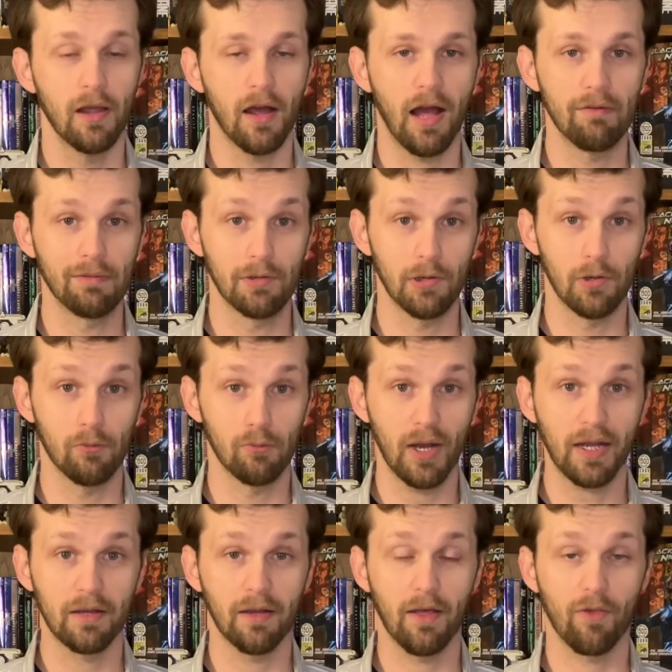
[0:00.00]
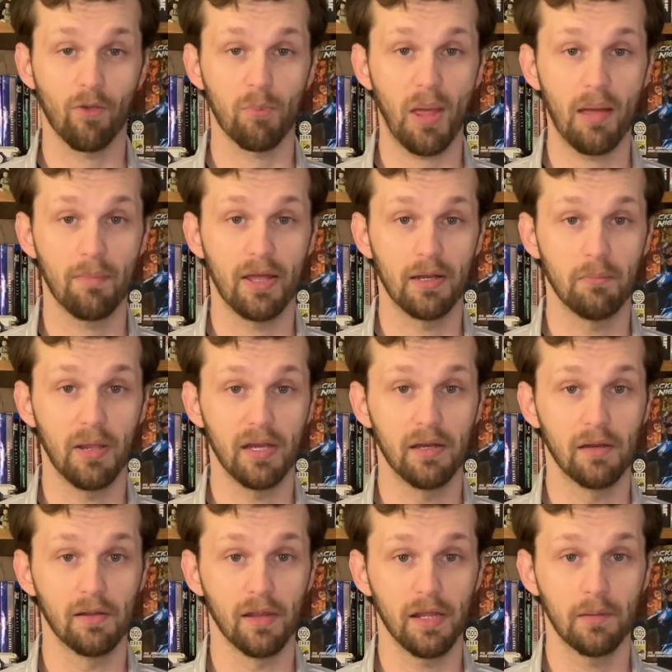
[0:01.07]
Ivan Hurd recognizes Batman
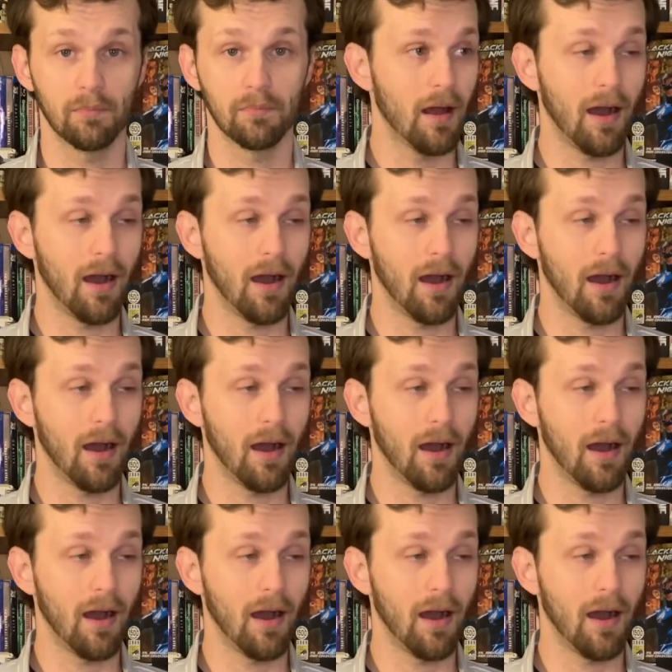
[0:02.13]
immediately.